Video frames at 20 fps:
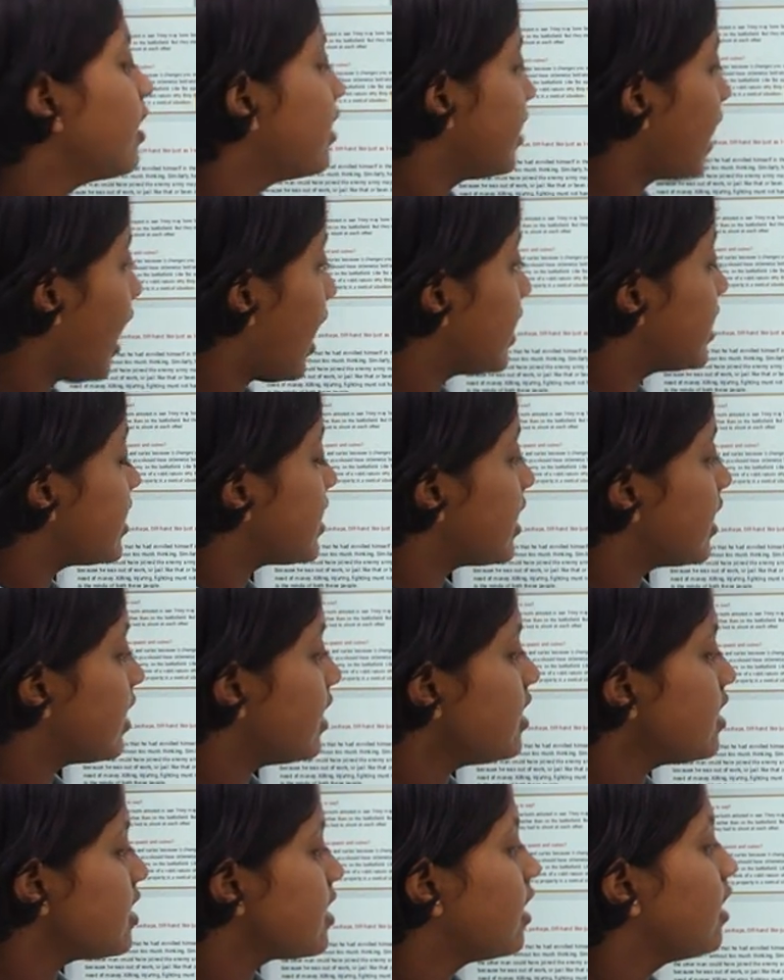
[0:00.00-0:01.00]
The answer
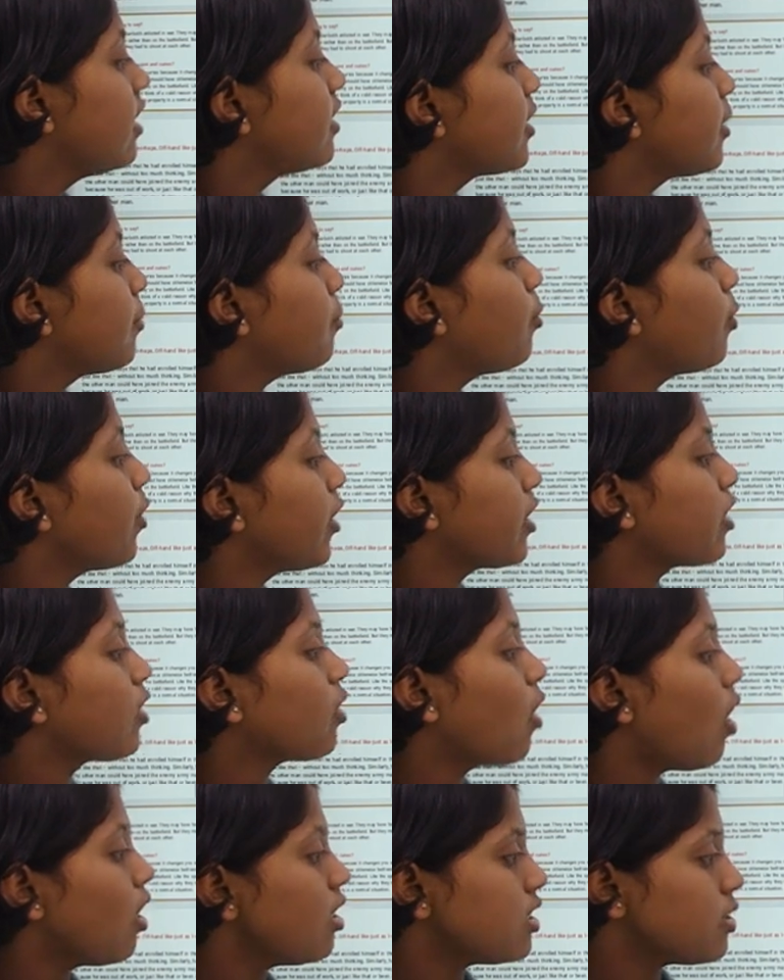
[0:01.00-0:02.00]
is, the
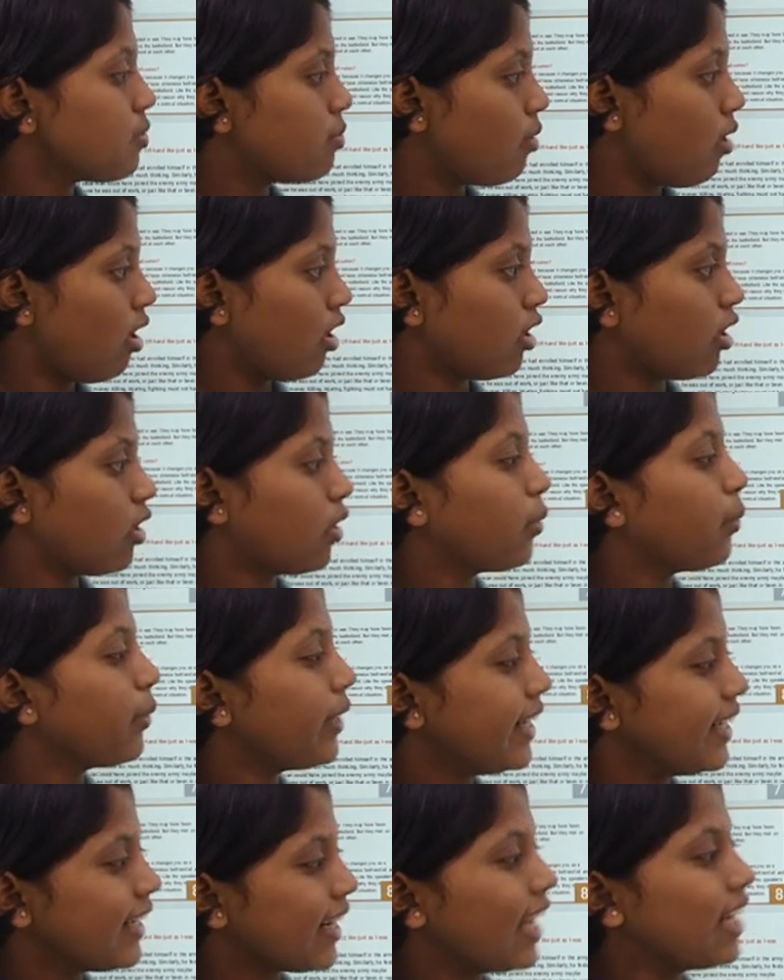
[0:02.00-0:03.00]
poet calls war
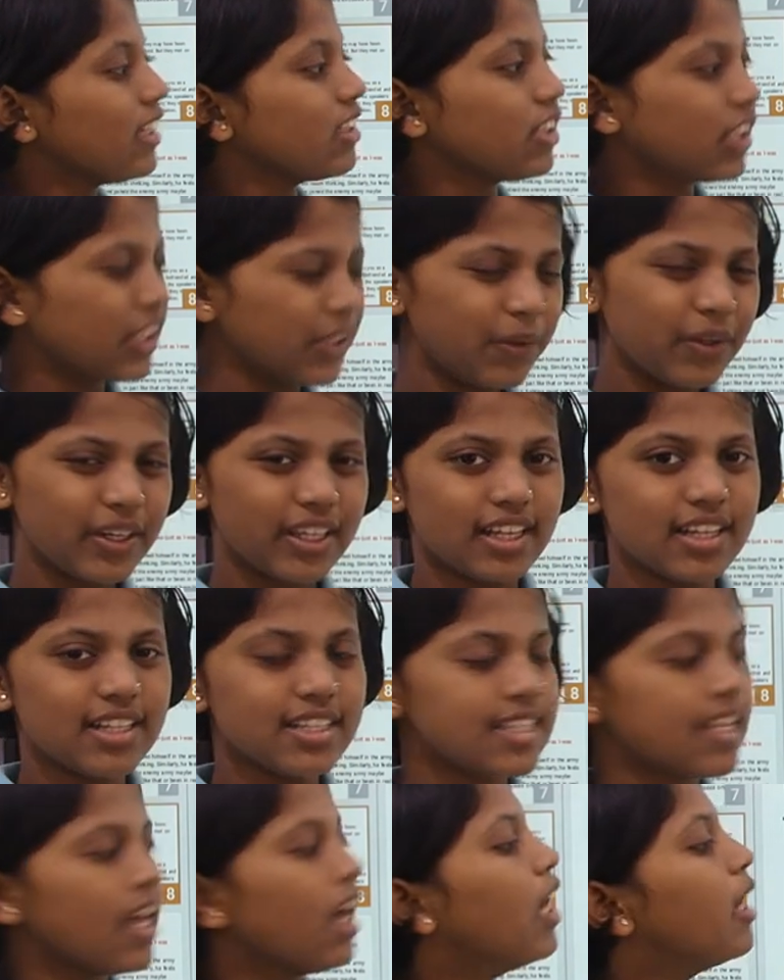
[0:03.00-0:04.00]
quaint and
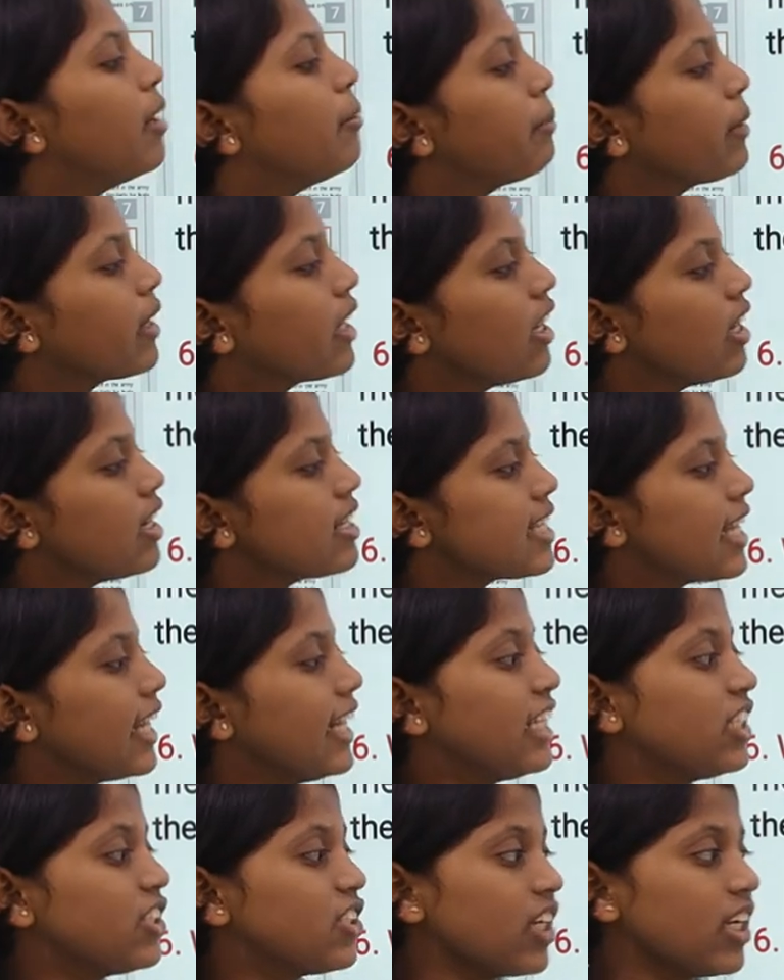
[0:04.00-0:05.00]
curious because
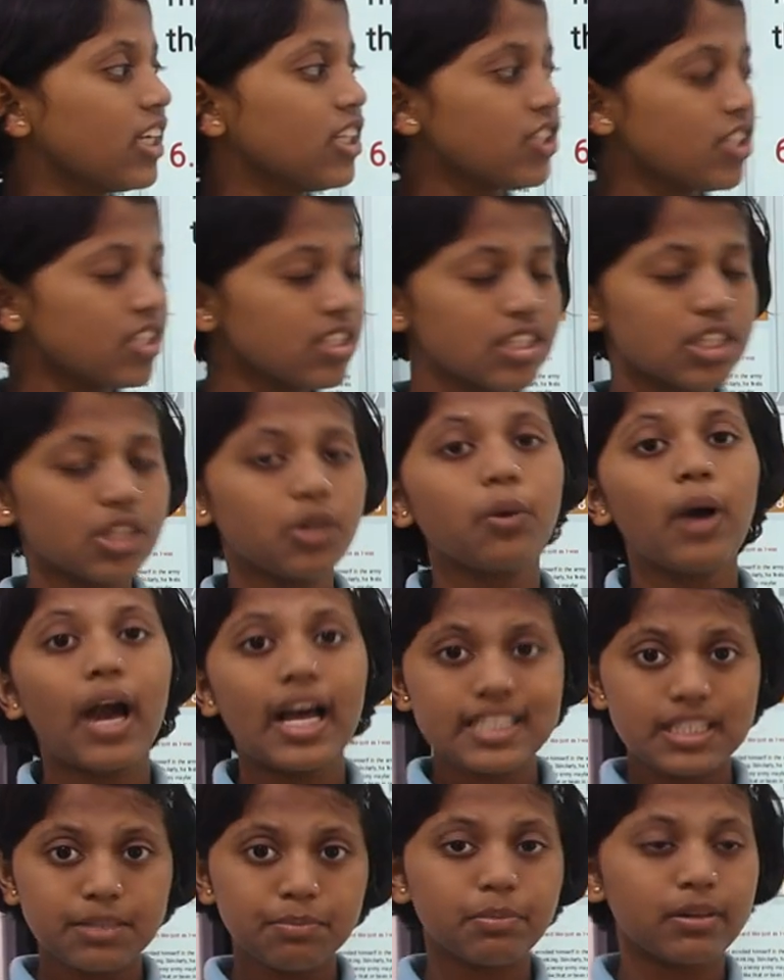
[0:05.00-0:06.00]
it changes you
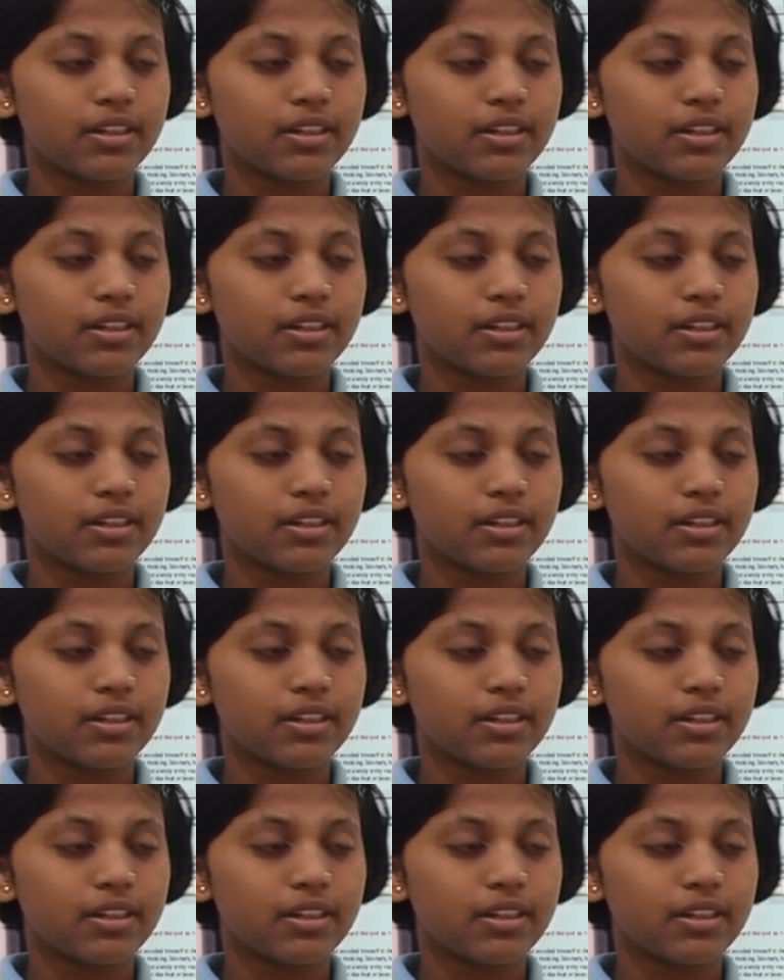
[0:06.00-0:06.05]
as a